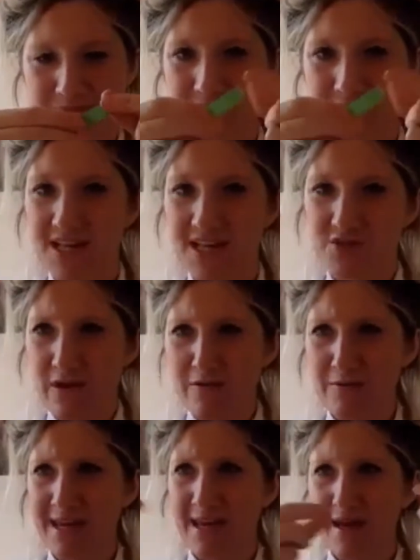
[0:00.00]
it's
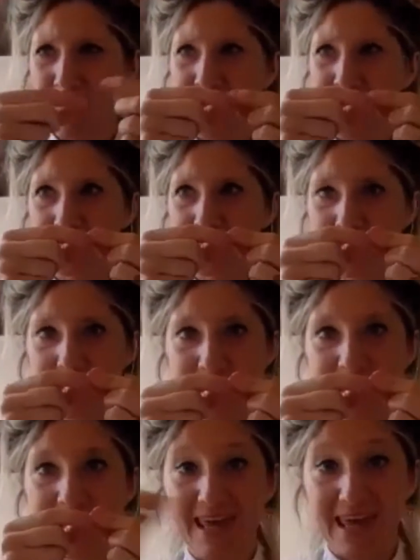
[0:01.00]
very it
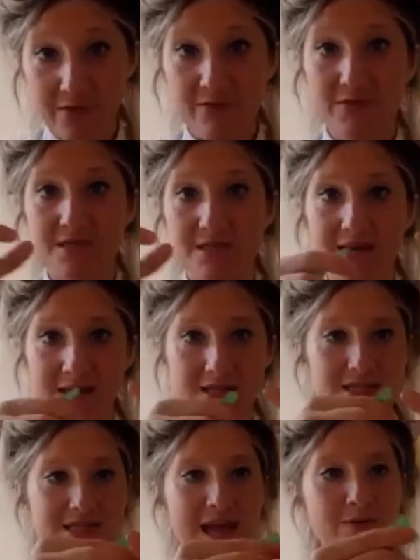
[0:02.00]
suddenly gives and it
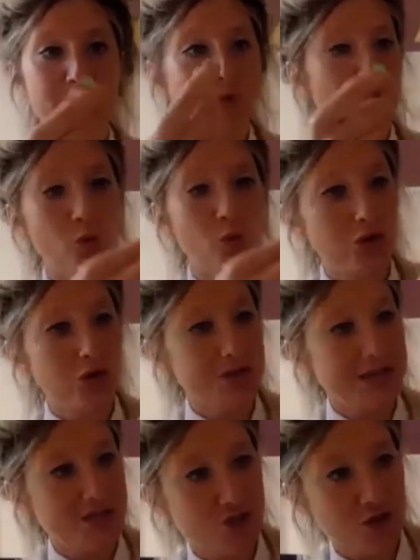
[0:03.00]
snaps. But all you
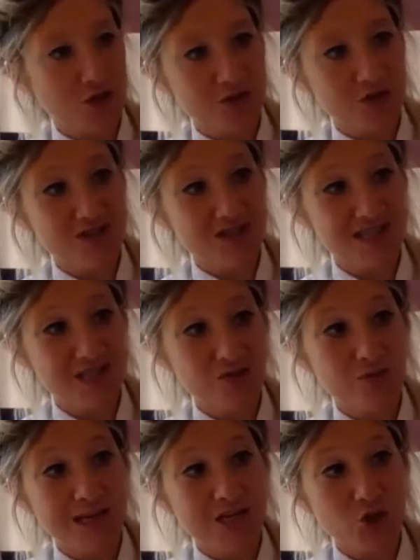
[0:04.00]
need to do is you just need to
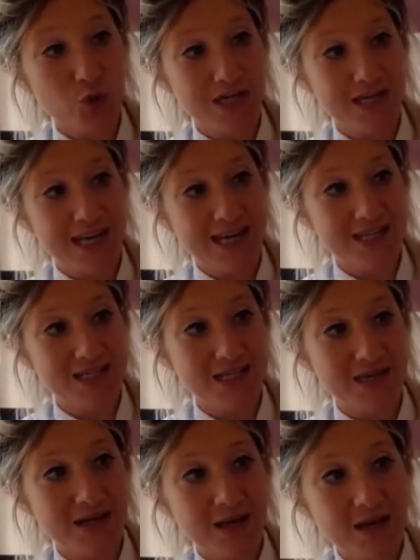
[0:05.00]
rejoin it,
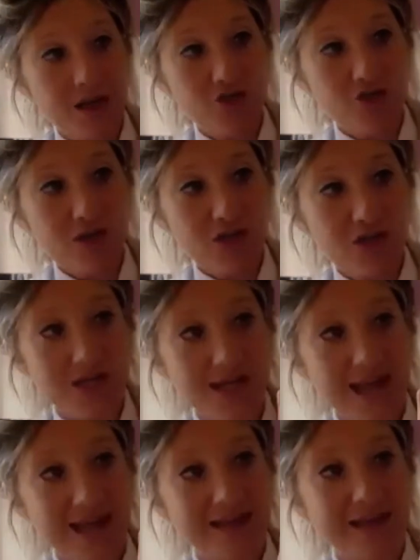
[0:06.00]
stretch it
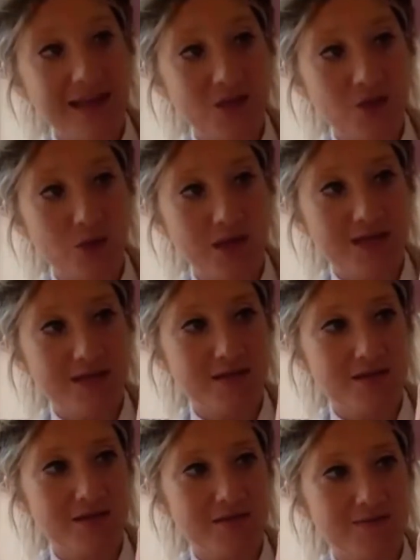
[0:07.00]
again, and
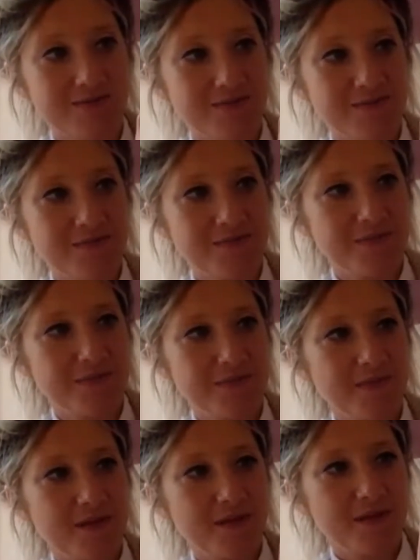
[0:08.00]
twist.
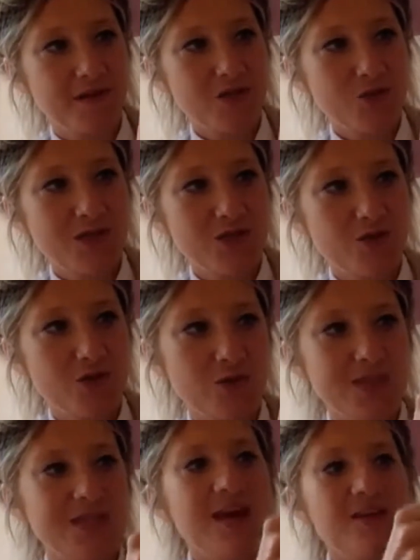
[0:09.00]
Twist, twist,
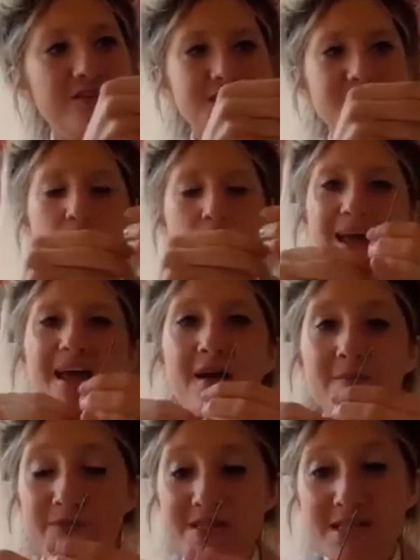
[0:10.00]
twist.
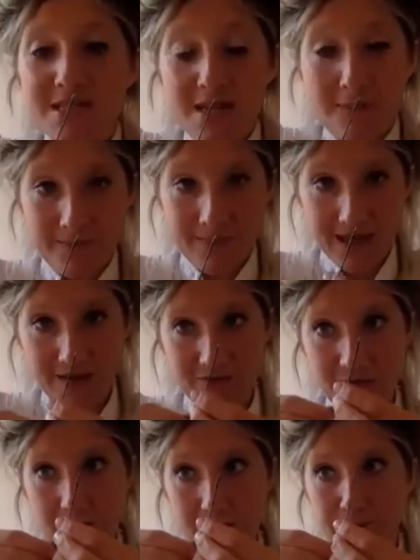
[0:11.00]
This is something
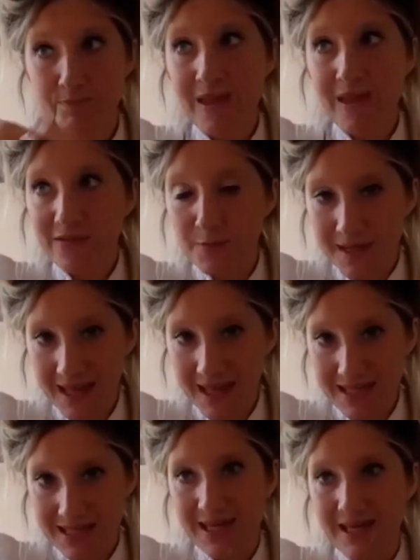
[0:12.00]
that at the
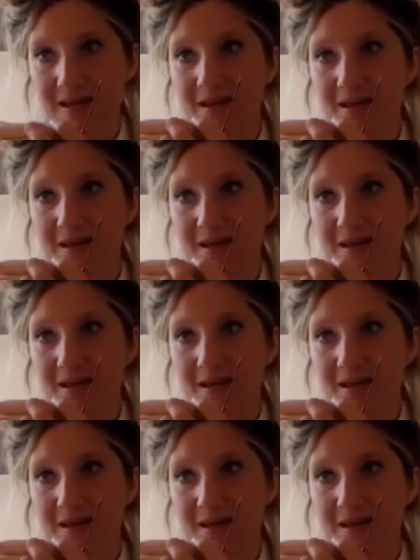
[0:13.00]
beginning